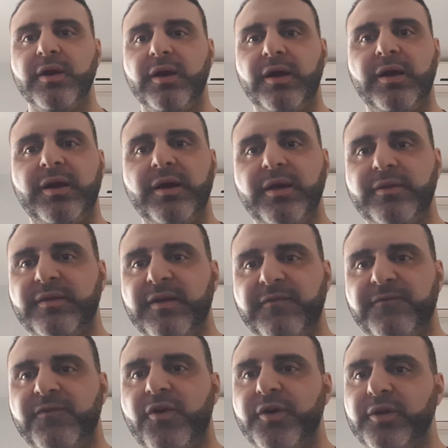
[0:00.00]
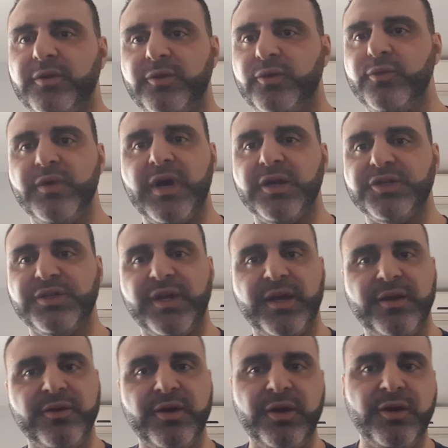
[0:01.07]
It's that final little nudge they
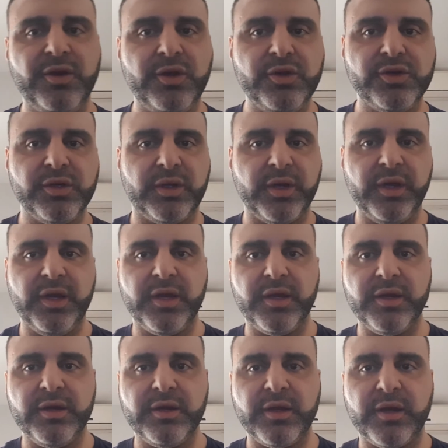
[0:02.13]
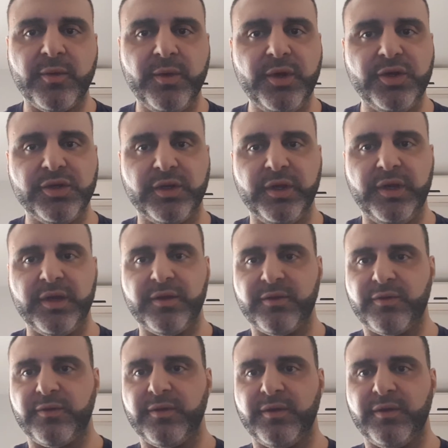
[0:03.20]
need usually, and we usually get